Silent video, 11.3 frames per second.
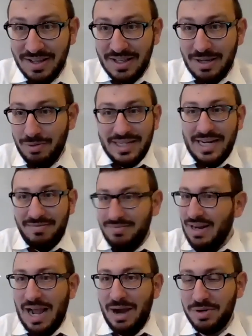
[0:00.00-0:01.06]
would take
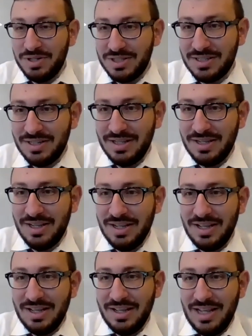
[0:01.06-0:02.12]
hours,
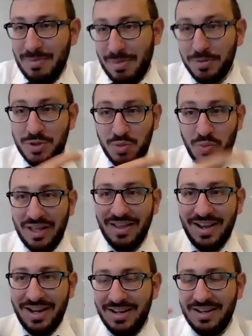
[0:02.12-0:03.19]
and people would just wait in
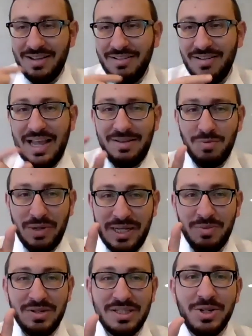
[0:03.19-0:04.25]
line. And what he
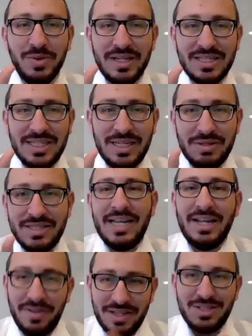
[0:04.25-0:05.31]
would do is he would say, you
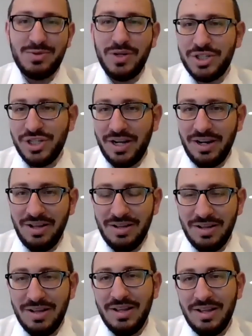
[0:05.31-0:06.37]
know, this is Rosh Hashanah,
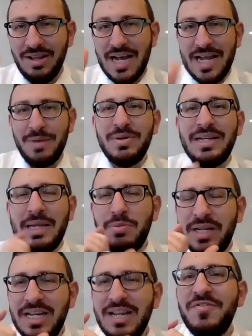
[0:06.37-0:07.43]
and he would he would
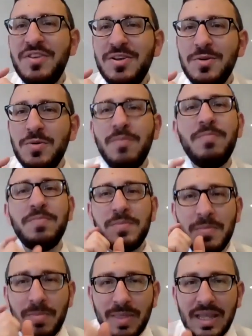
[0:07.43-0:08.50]
give you
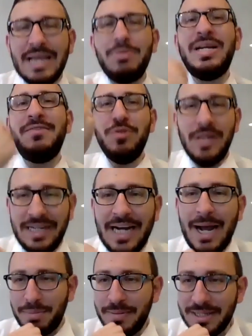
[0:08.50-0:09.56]
he would give you like
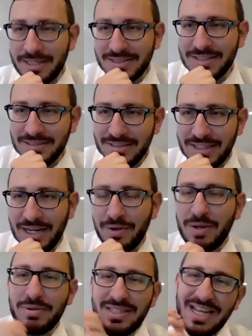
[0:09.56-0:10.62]
compliments. You know, he
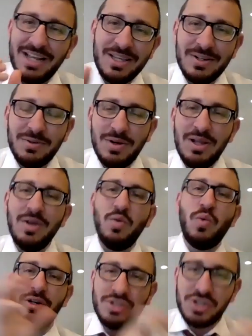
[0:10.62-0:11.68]
would tell you where
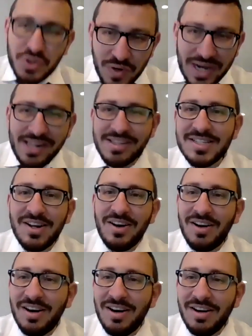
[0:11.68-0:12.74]
your strengths
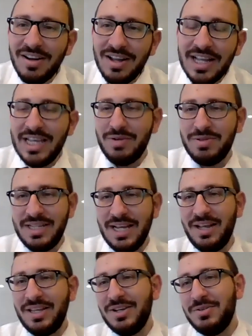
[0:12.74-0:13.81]
are. He would tell
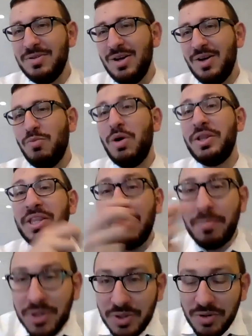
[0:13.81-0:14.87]
you what the
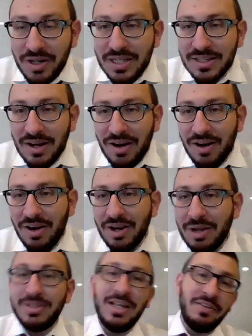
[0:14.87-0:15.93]
opportunities are. He
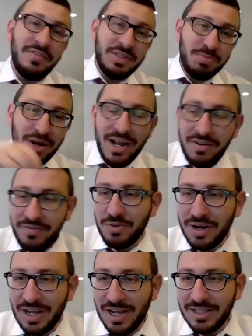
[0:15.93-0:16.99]
would tell you if he's proud of you or
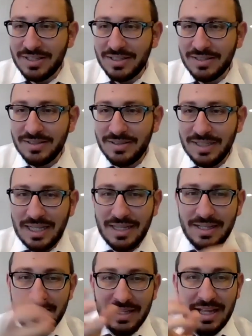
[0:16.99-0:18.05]
not.
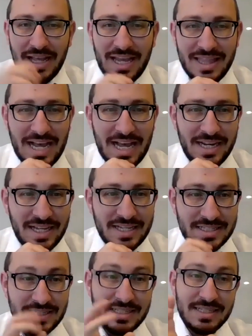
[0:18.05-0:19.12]
And that
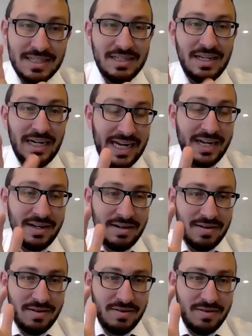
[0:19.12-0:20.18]
is, again,
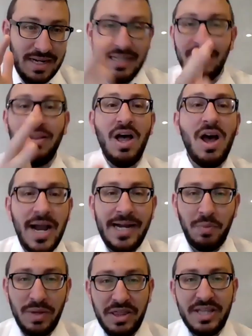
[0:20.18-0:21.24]
in line
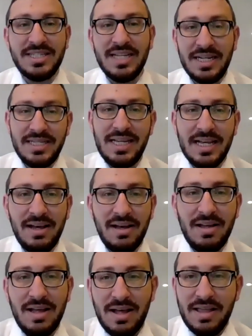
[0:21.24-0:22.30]
with this idea.
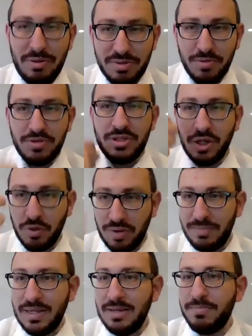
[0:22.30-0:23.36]
They were supposed to greet
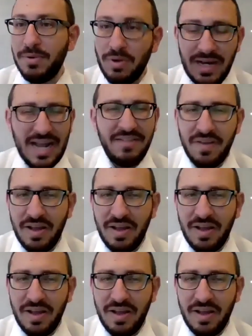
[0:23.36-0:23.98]
people and have a